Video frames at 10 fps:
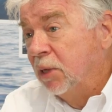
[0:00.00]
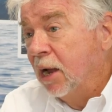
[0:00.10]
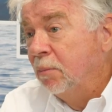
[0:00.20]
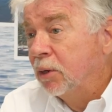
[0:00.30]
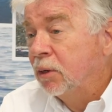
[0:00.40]

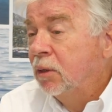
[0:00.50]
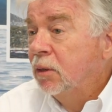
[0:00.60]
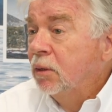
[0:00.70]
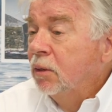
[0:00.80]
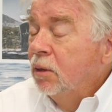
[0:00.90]
Daimler.
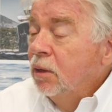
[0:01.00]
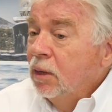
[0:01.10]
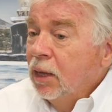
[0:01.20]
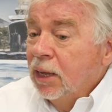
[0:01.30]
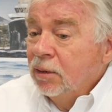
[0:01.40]

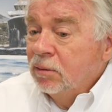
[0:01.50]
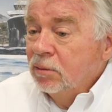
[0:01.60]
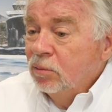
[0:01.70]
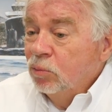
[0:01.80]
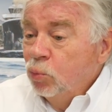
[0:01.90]
And
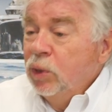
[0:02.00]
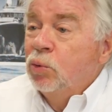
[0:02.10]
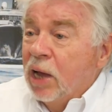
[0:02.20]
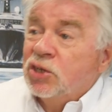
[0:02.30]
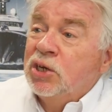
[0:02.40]

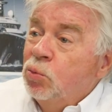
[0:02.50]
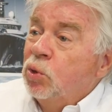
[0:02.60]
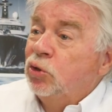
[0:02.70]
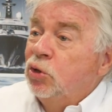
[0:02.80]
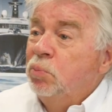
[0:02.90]
we actually
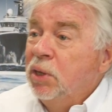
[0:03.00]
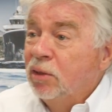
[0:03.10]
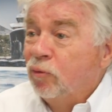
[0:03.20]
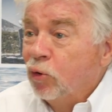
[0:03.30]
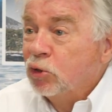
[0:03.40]
wanted to be
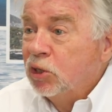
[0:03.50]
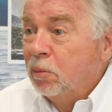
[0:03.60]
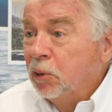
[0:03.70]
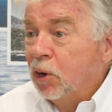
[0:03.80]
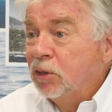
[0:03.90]
the first
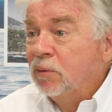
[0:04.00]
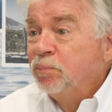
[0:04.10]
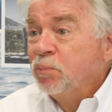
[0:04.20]
shipyard